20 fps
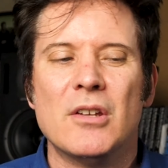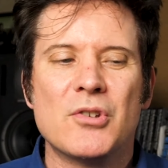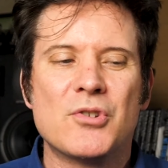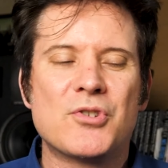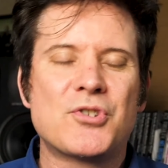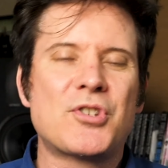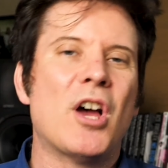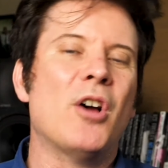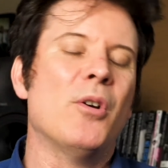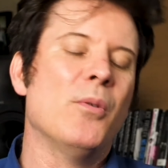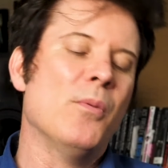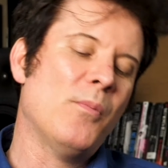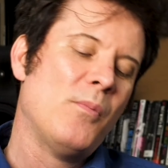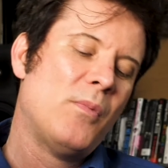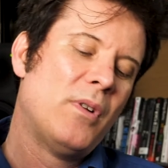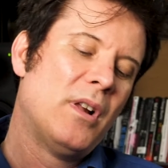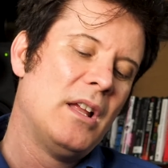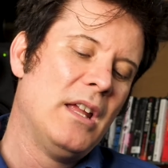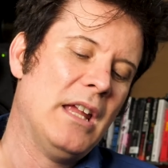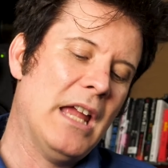So
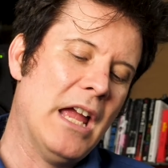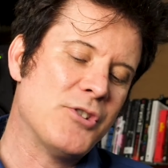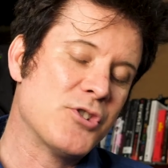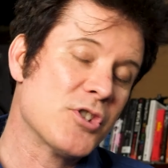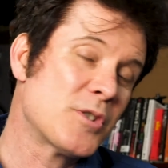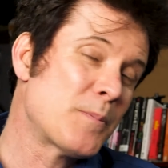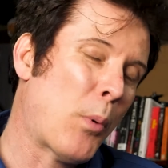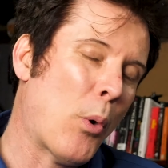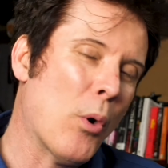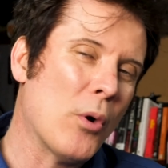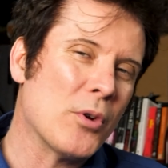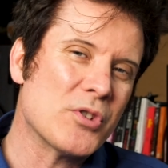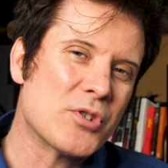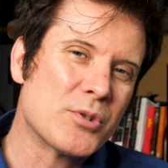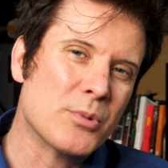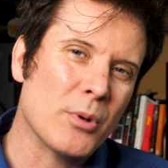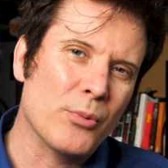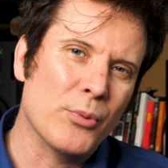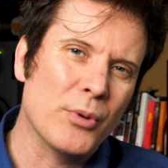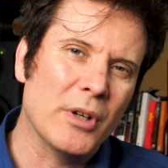it just
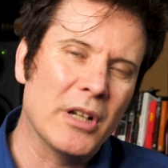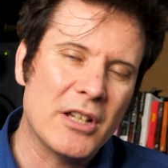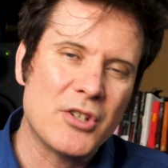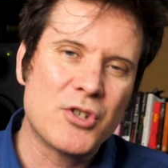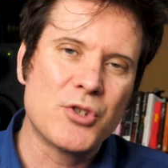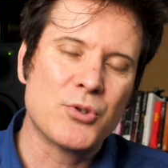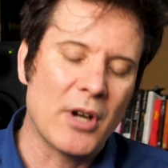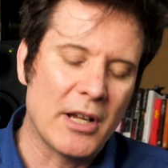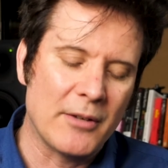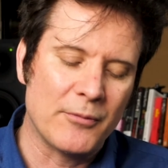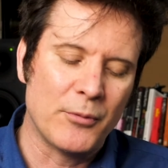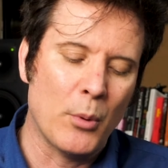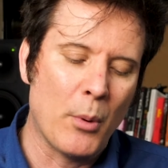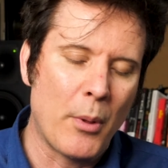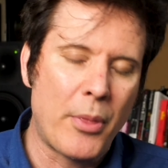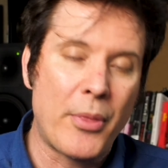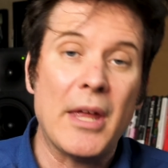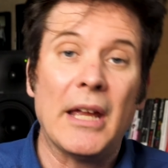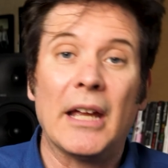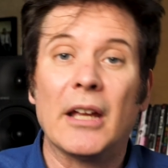points to a really
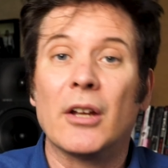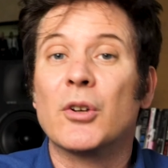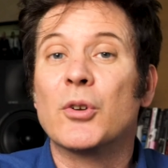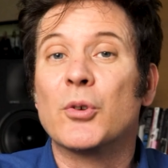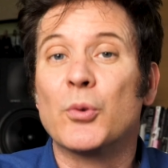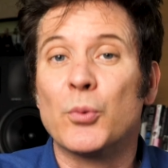straightforward thing.